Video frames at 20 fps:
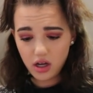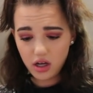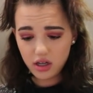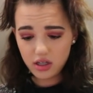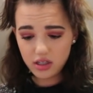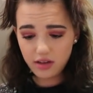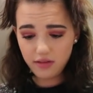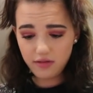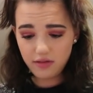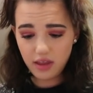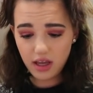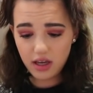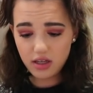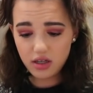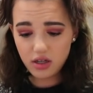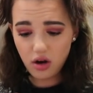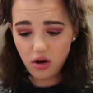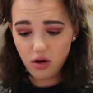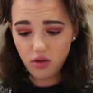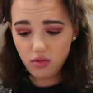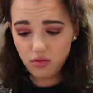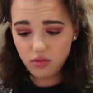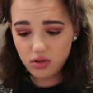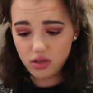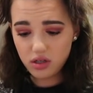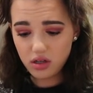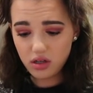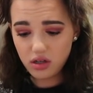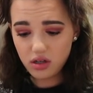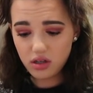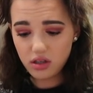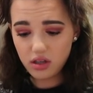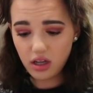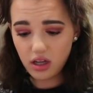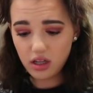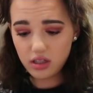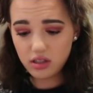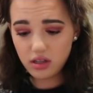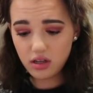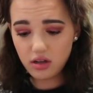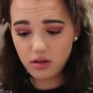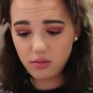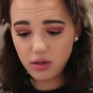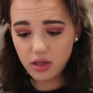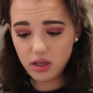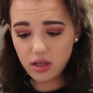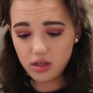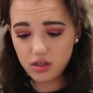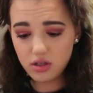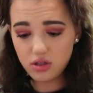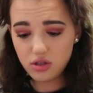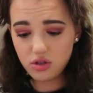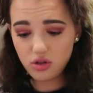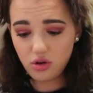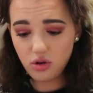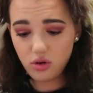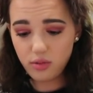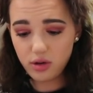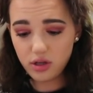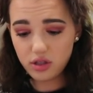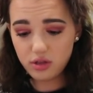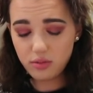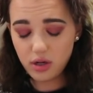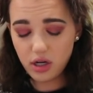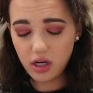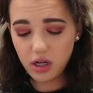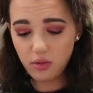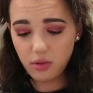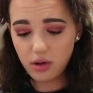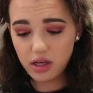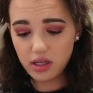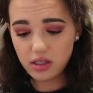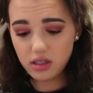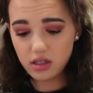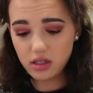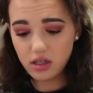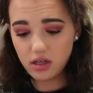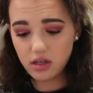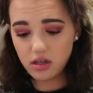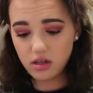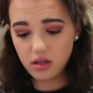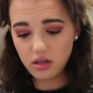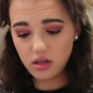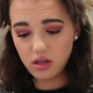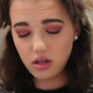because if they don't, that's gonna be so much money wasted.